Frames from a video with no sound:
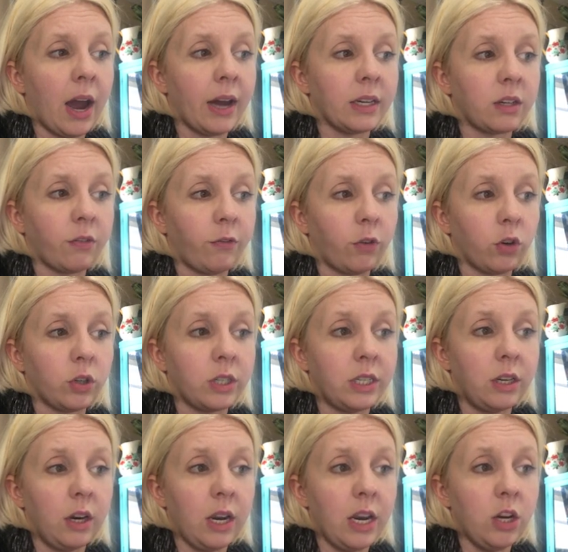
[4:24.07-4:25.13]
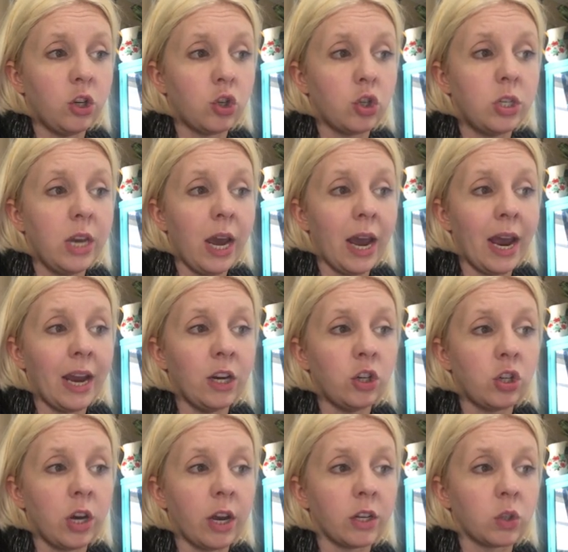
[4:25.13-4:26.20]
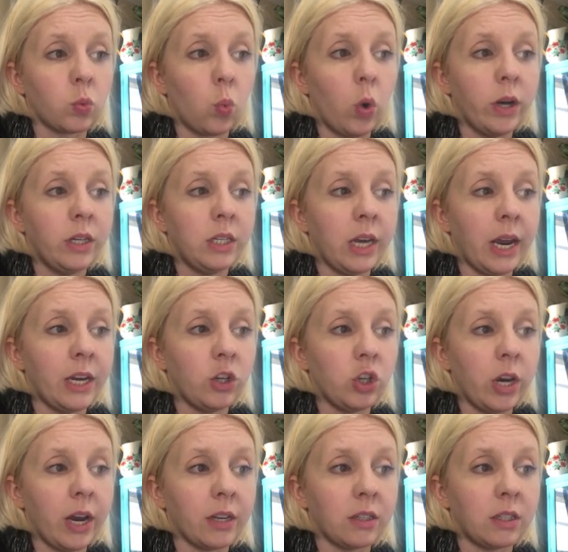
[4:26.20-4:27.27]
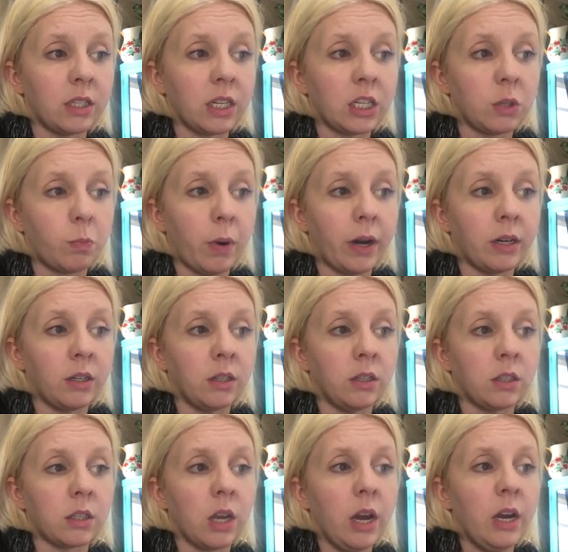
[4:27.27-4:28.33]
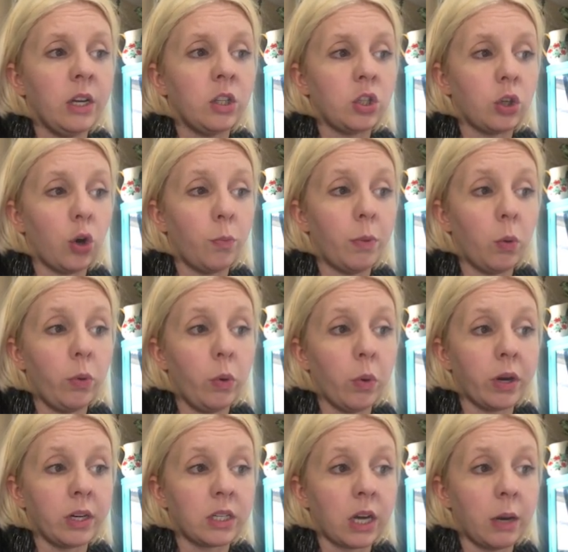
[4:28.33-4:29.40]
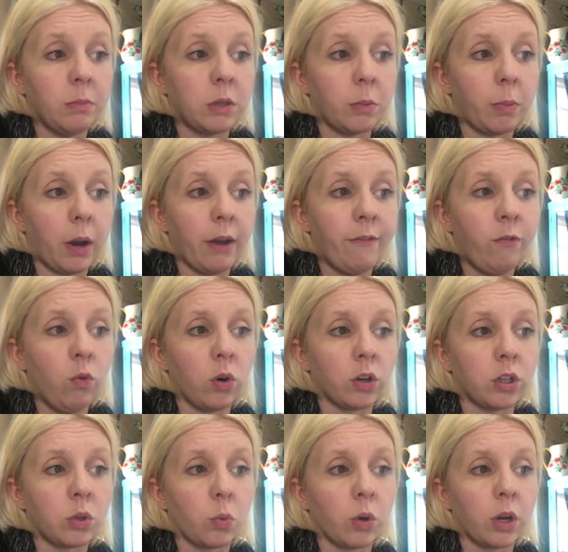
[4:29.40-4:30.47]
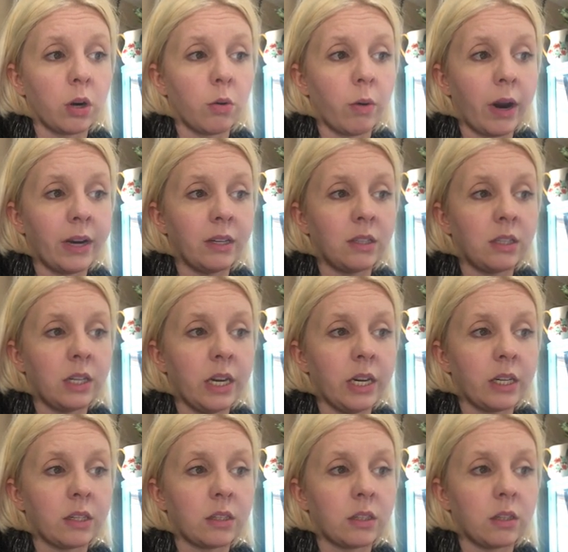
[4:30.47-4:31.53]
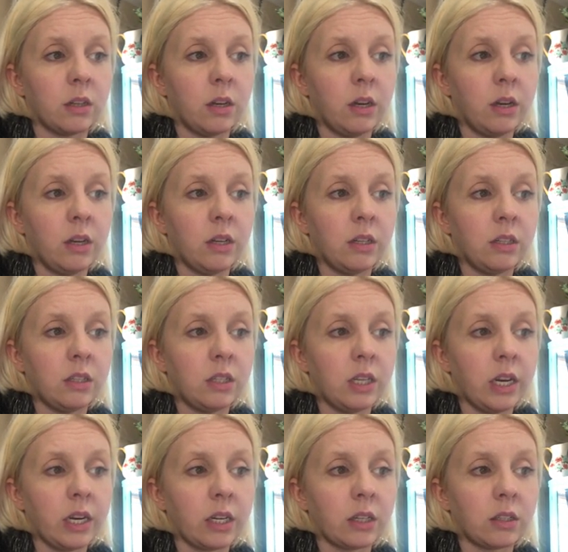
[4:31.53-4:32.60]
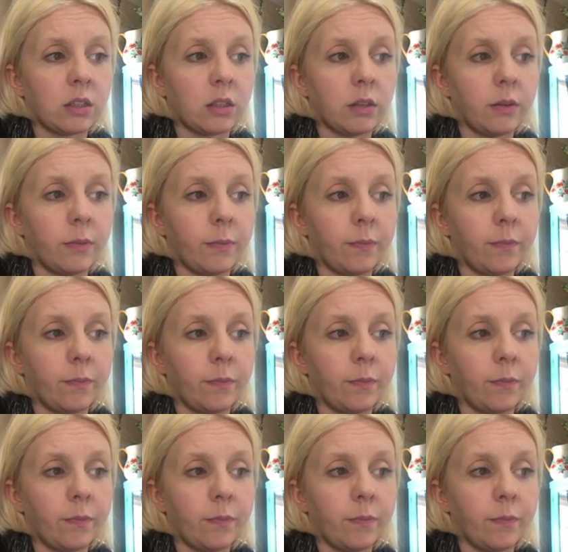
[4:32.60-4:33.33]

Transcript: that for each day, she has one day, she has six buttons. So, but we want to times it by four. So we're going to write six, six,